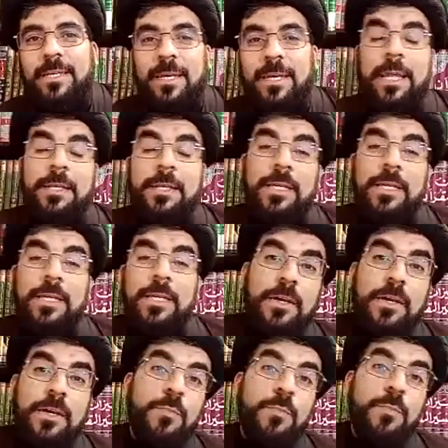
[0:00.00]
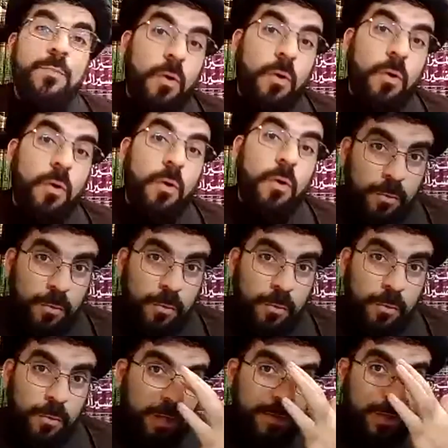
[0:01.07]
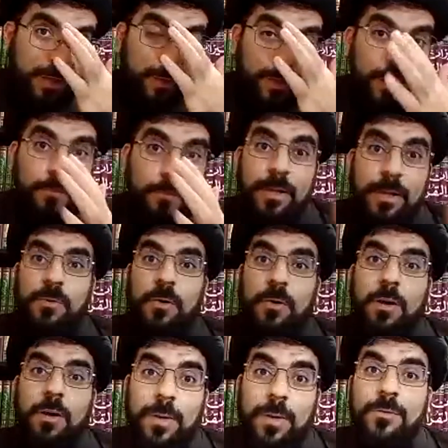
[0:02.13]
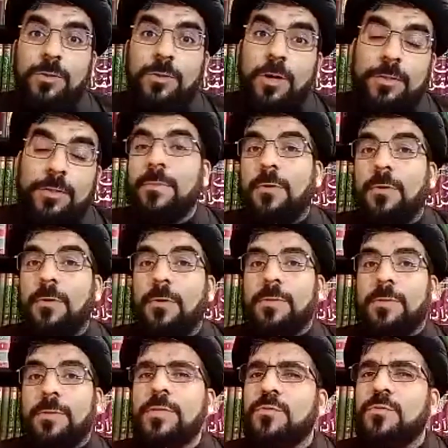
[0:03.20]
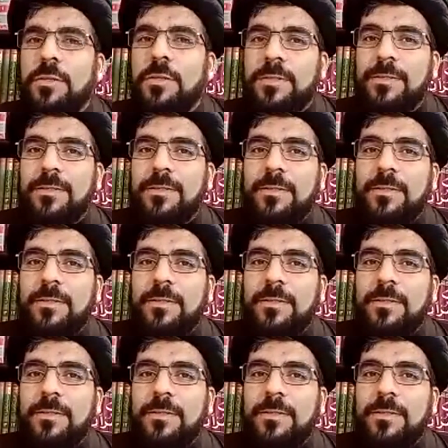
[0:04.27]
and even more important consequence of al-muraqabah, al-musharat, al-muhasabah? Is what?